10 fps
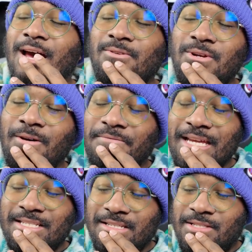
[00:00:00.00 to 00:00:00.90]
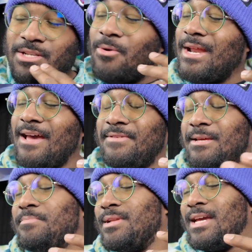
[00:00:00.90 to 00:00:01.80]
I don't know if they just don't have
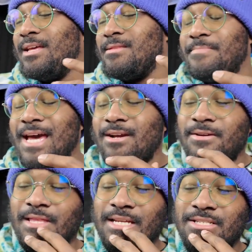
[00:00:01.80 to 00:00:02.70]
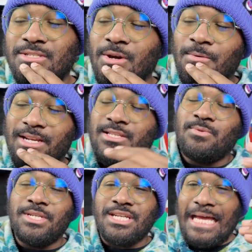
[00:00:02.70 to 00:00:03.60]
any play in the back or they just don't want to
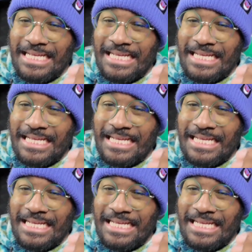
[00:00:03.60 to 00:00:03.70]
switch